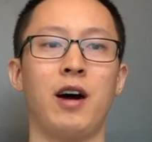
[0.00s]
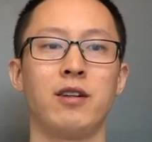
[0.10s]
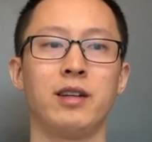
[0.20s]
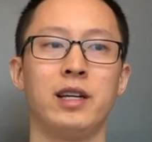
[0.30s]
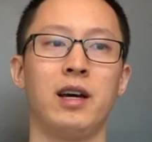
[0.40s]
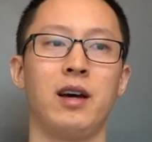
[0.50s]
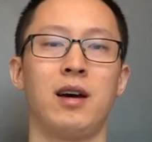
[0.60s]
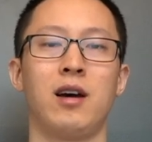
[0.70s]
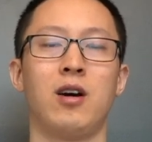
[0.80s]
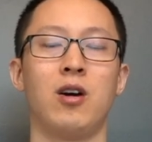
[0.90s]
Finally,
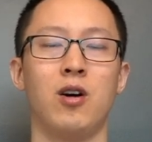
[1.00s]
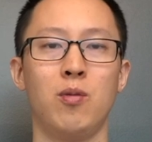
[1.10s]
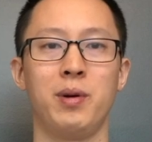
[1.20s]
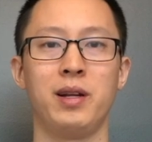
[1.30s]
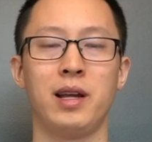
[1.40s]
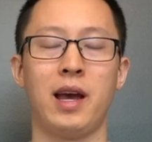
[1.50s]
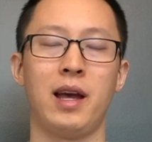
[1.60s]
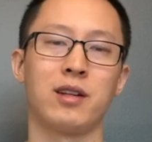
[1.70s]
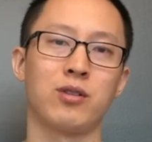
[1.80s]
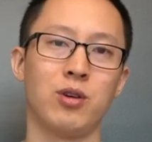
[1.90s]
open
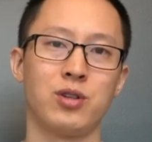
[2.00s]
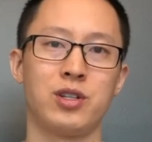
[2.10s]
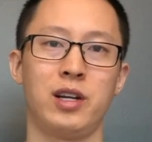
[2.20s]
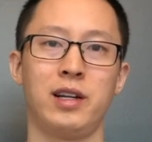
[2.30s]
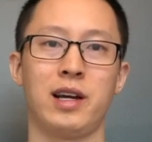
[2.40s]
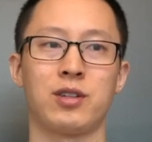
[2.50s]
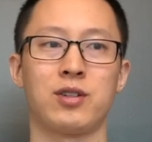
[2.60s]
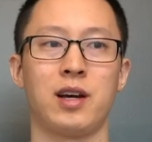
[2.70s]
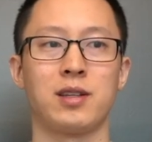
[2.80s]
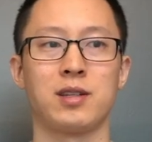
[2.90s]
and closed chain
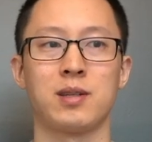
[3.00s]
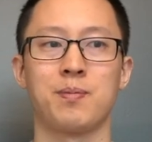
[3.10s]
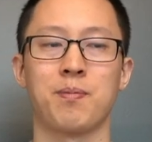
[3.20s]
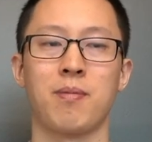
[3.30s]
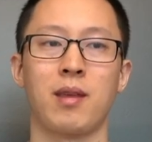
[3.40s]
exercises.